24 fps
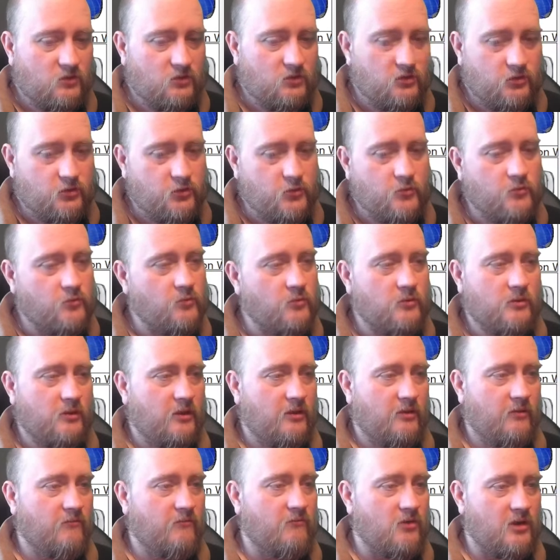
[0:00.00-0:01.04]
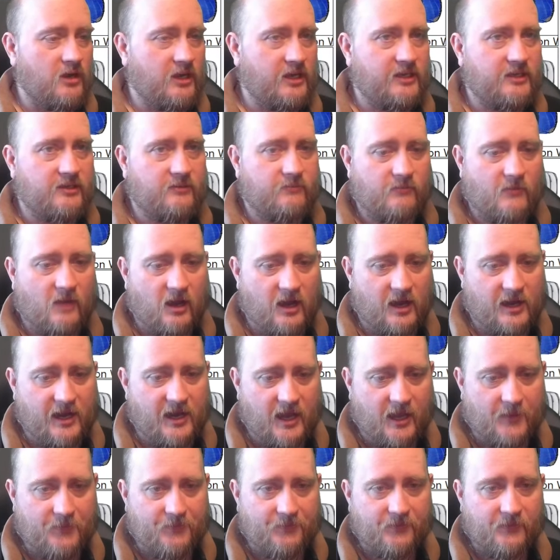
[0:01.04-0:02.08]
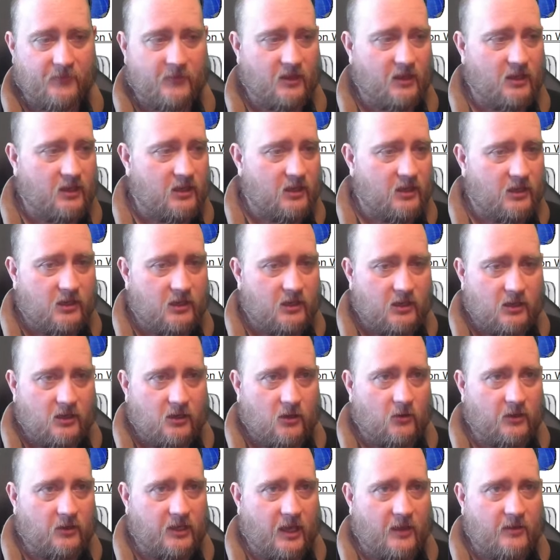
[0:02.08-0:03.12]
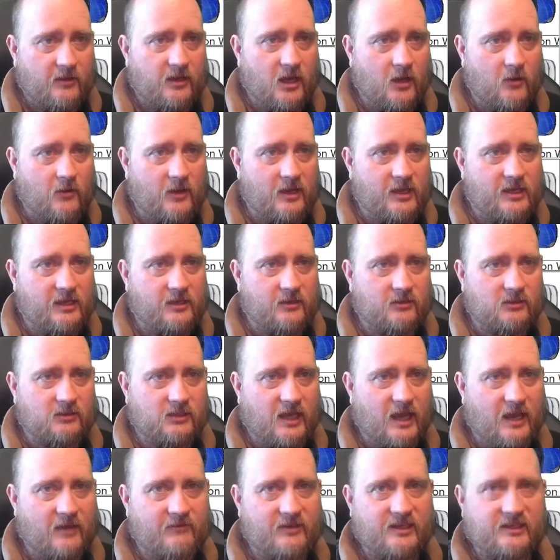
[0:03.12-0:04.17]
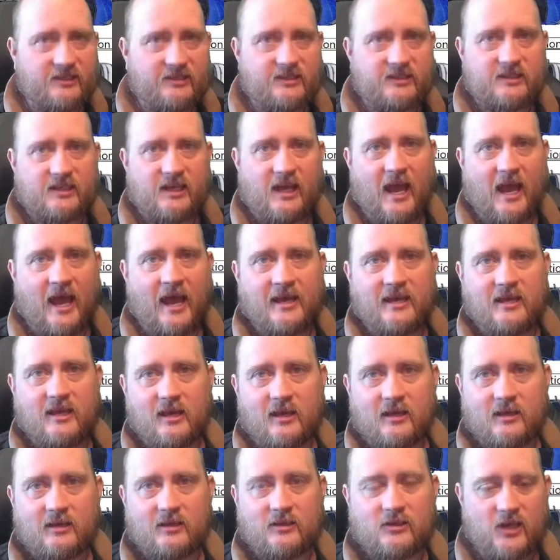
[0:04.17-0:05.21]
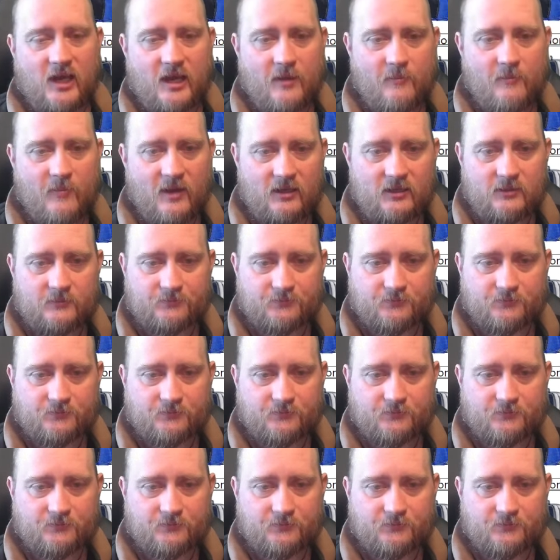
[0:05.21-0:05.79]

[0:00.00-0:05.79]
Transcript: too worried either. Okay, now I have this egg chamber,